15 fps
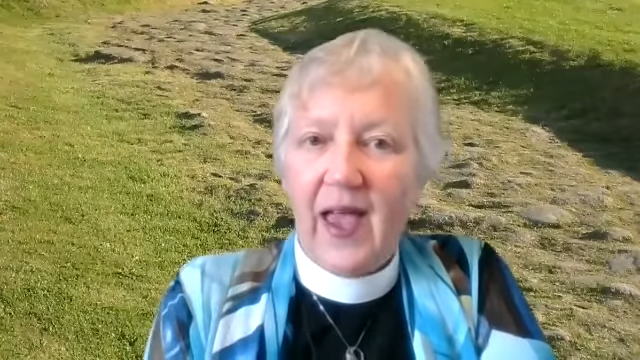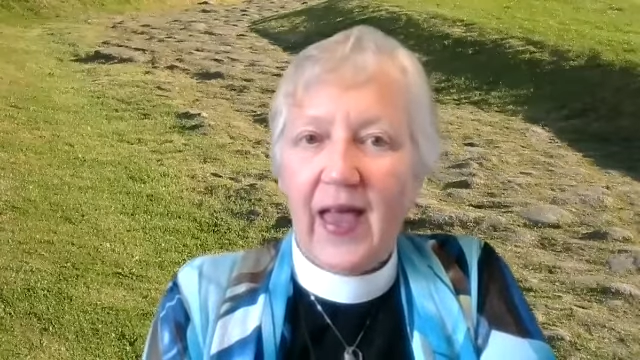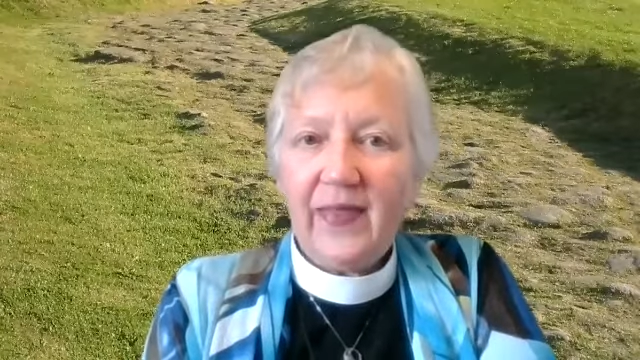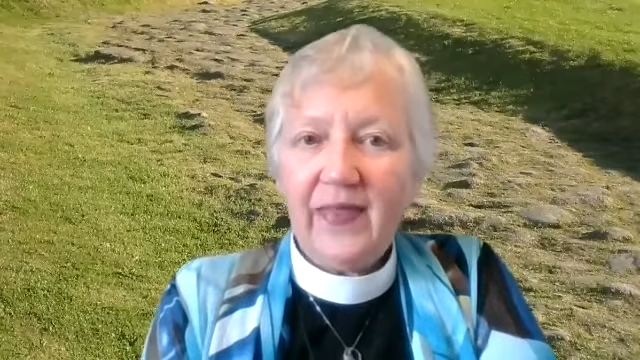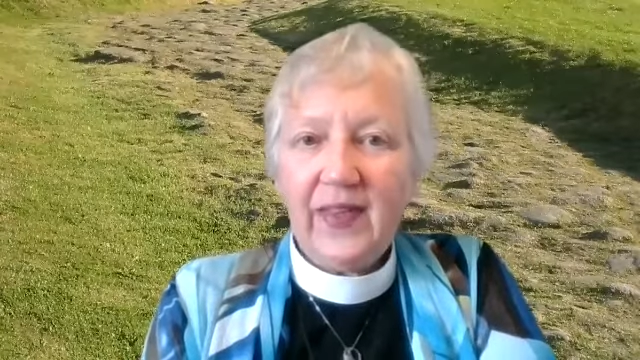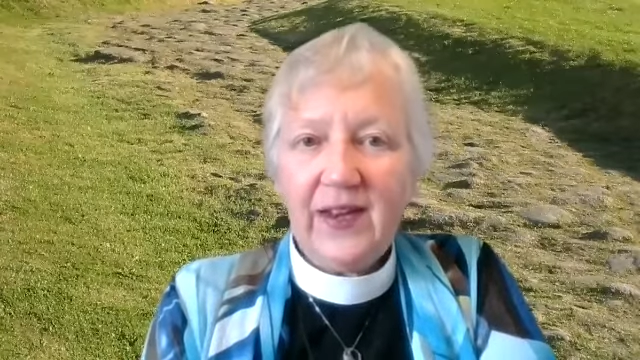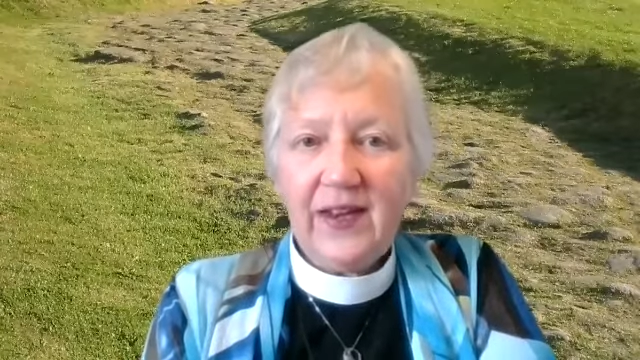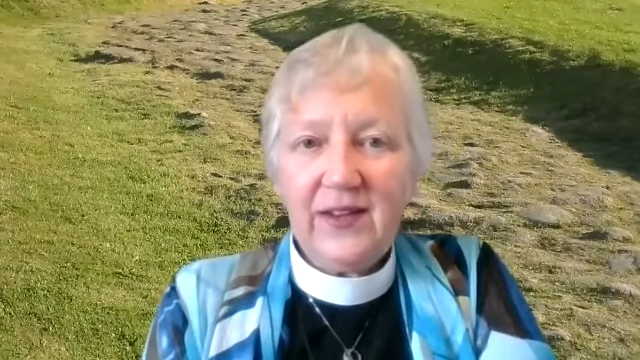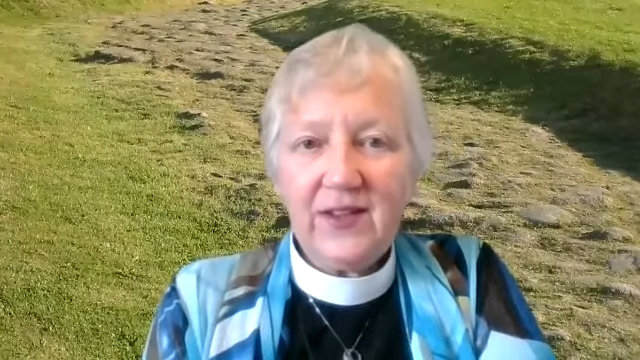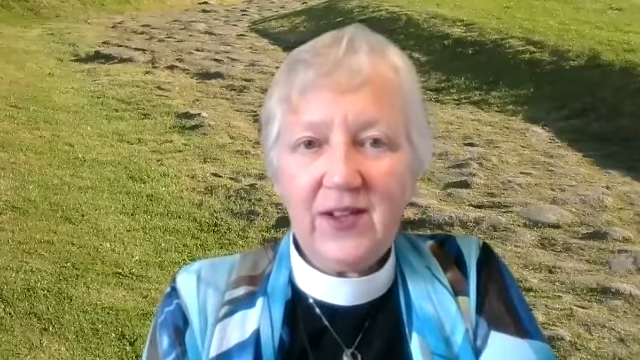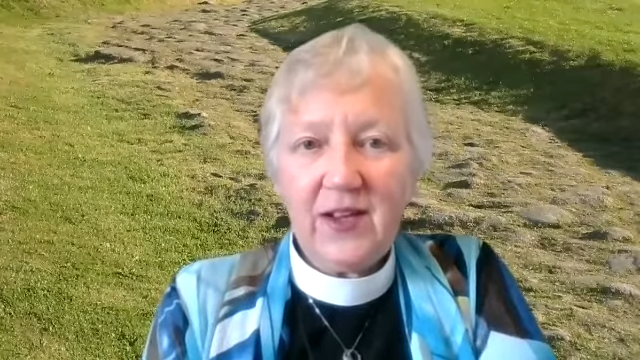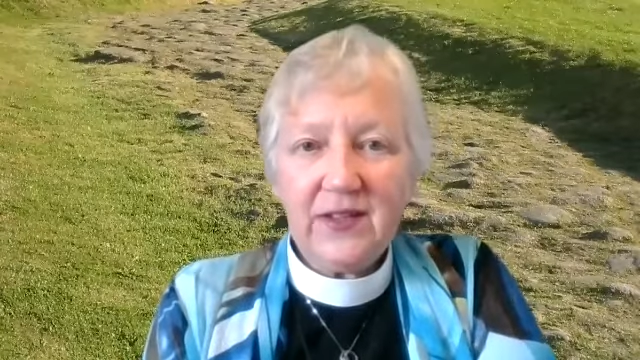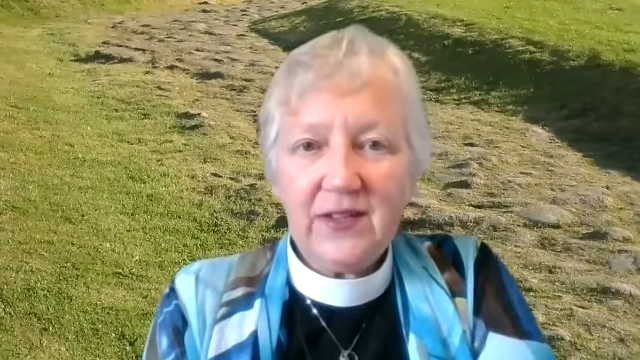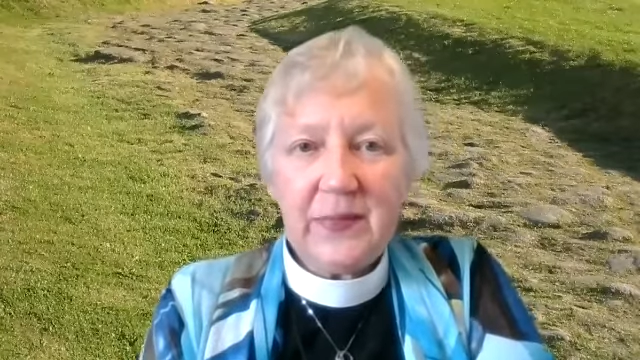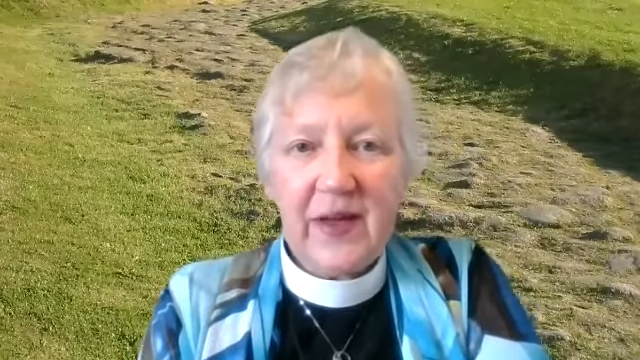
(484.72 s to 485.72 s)
And then he
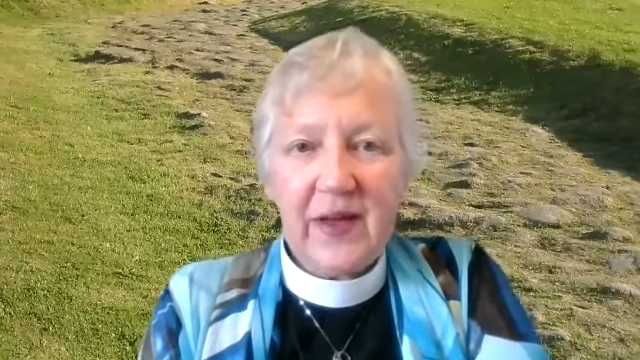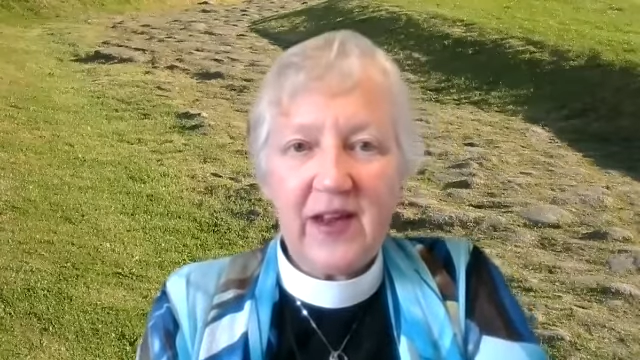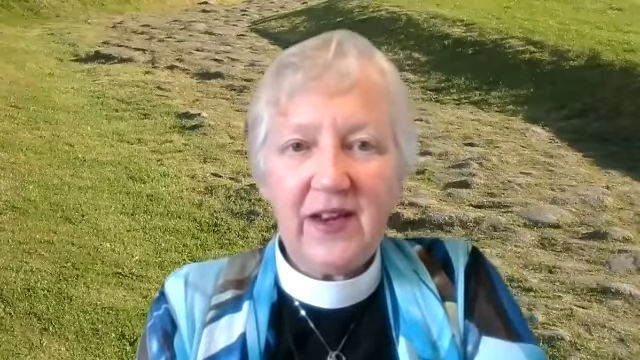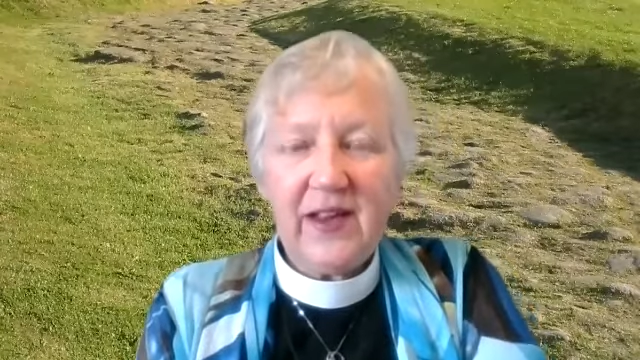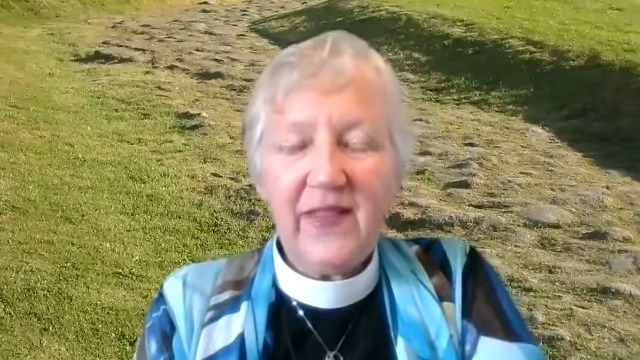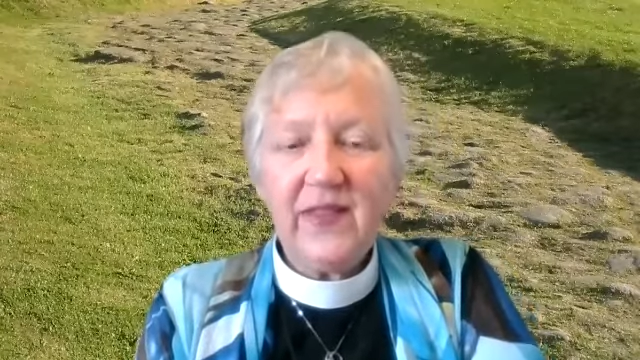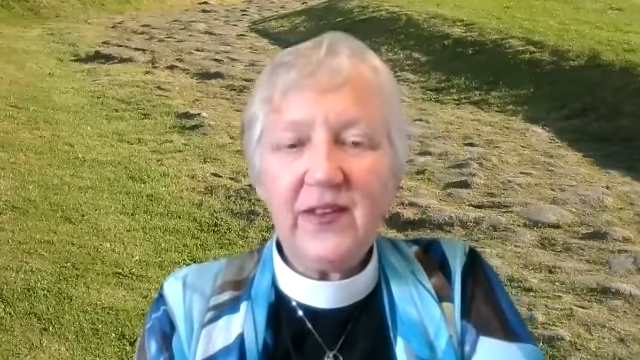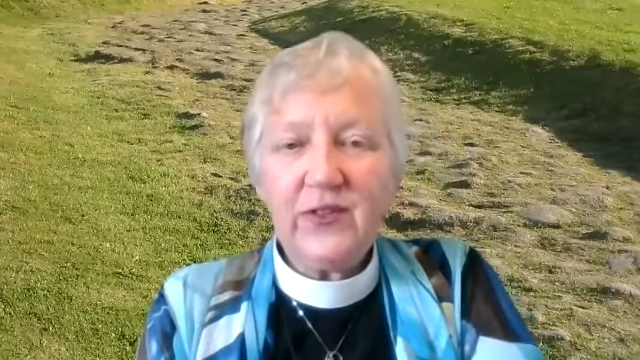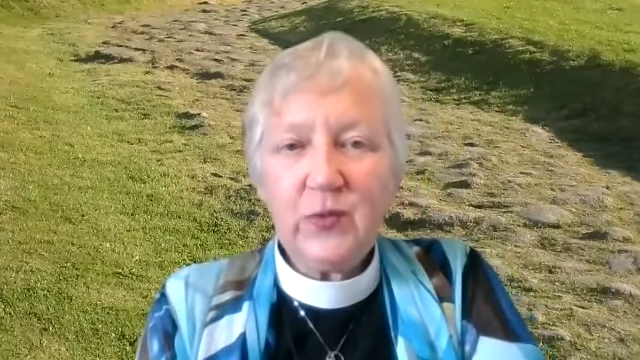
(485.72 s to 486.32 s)
talks about in the